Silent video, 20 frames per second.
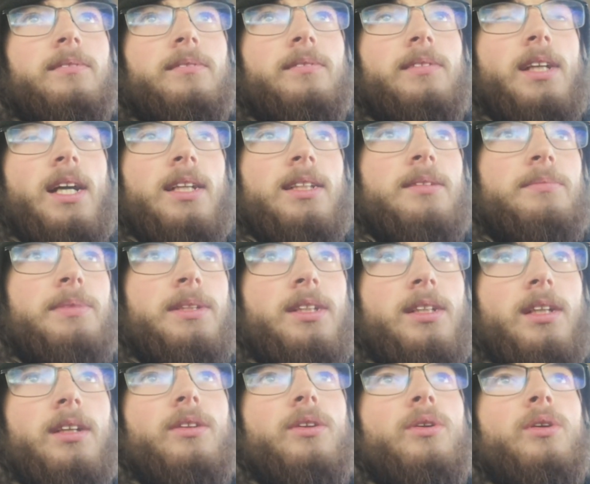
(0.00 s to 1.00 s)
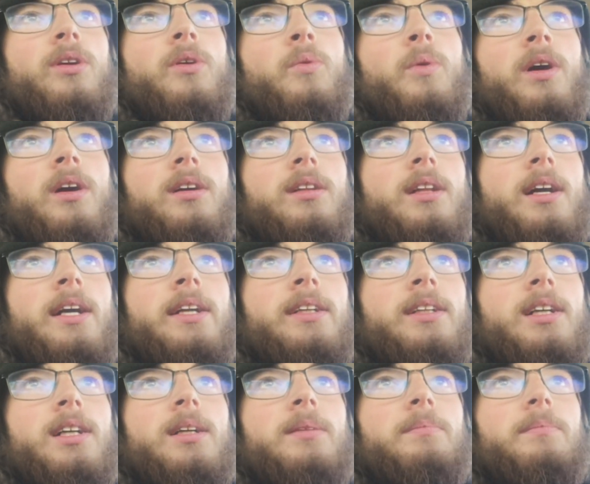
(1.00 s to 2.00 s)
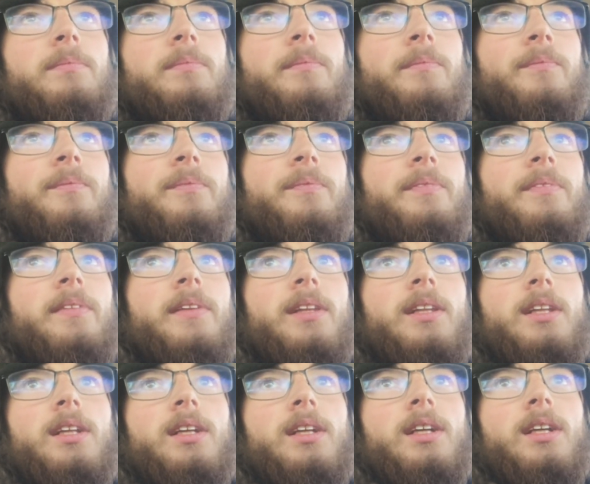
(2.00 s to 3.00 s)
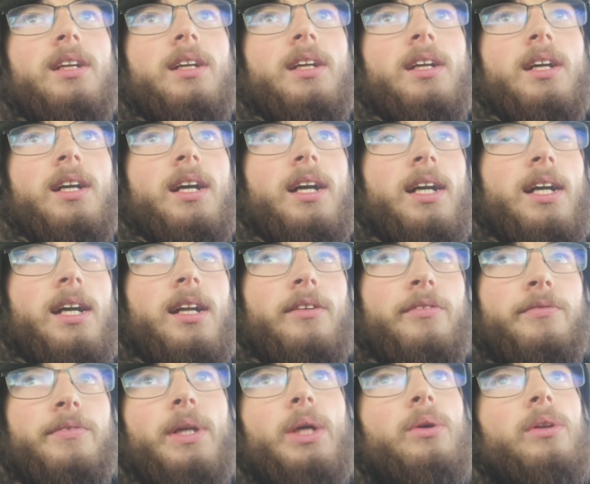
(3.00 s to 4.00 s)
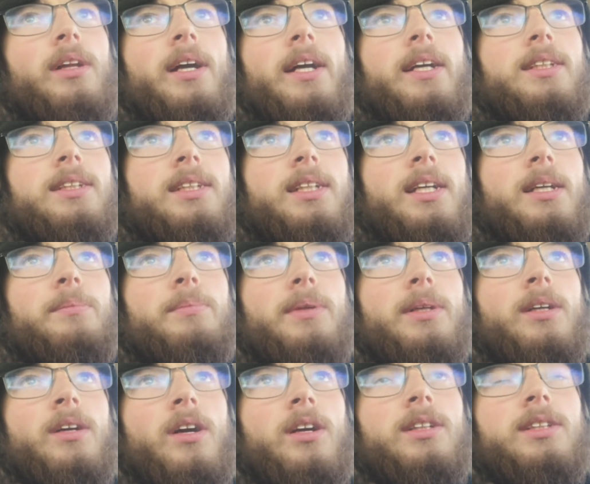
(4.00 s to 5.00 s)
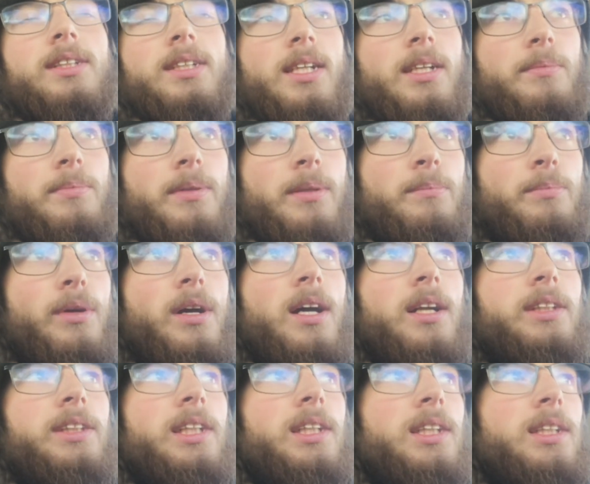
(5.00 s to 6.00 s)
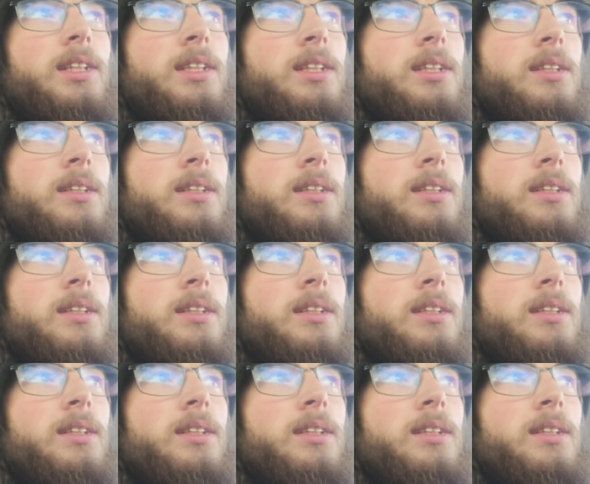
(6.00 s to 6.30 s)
Got some skid loader work lined up. I got a few landscaping, hardscaping projects.